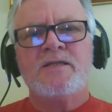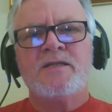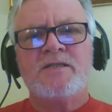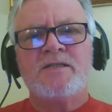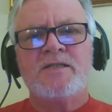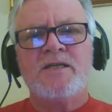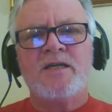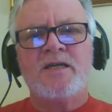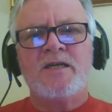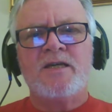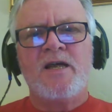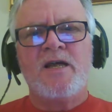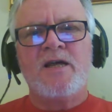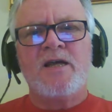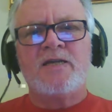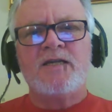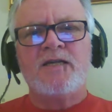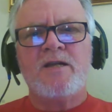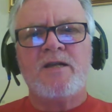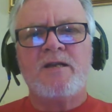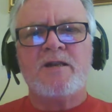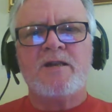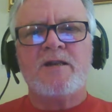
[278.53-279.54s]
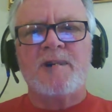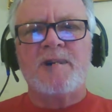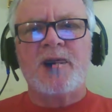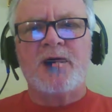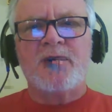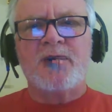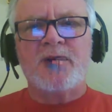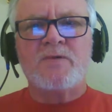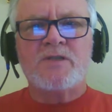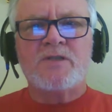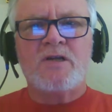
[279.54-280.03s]
she had not told him
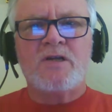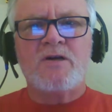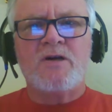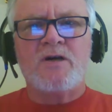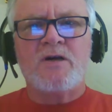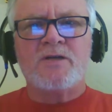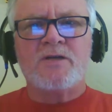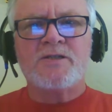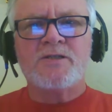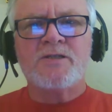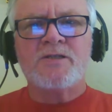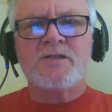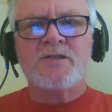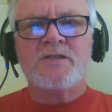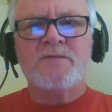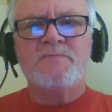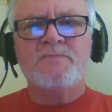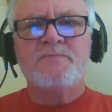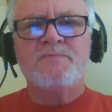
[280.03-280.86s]
it was lost.